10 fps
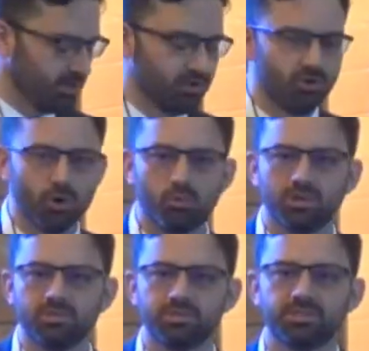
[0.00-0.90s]
and no
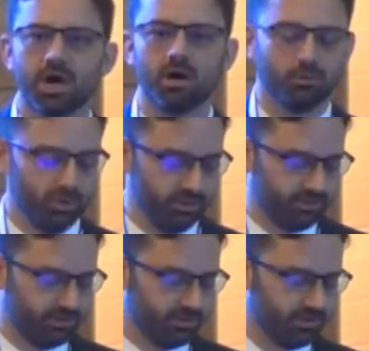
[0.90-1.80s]
one to talk
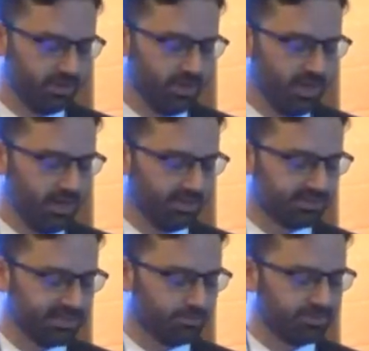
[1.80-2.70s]
with,
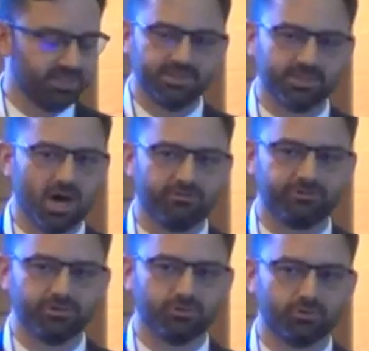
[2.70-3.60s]
except his
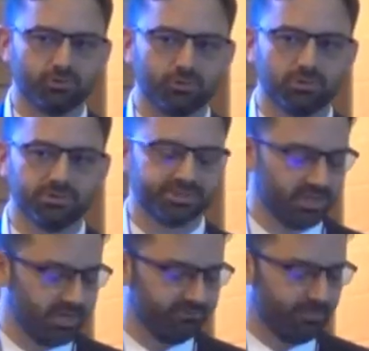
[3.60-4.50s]
often cruel
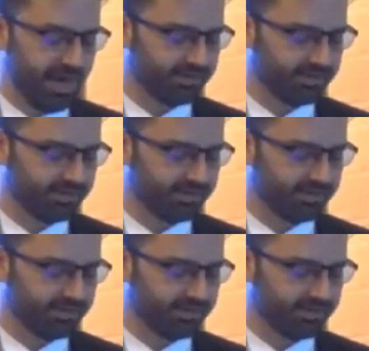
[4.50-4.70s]
slave